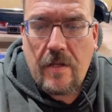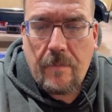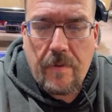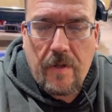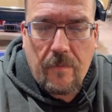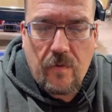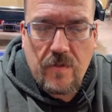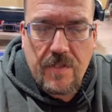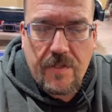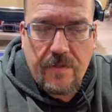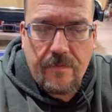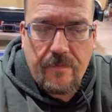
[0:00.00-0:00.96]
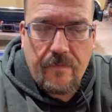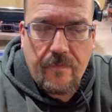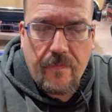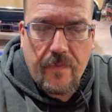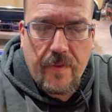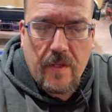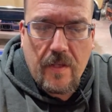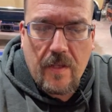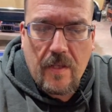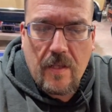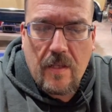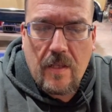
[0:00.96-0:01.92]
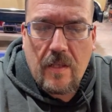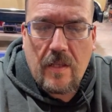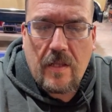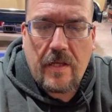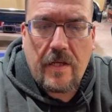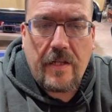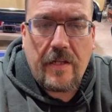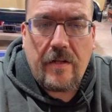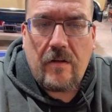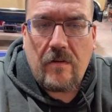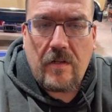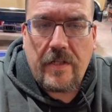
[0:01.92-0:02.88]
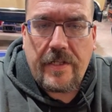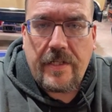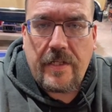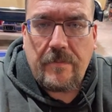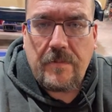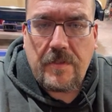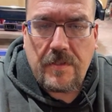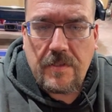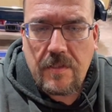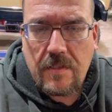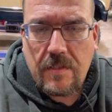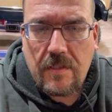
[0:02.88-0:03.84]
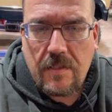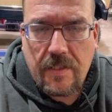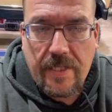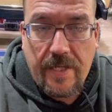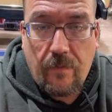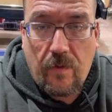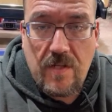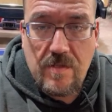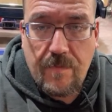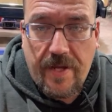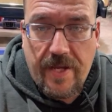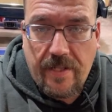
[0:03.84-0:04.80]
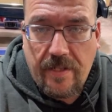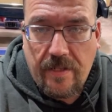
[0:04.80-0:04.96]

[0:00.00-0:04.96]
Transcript: pump was good. Got it all cleaned up. It was bad.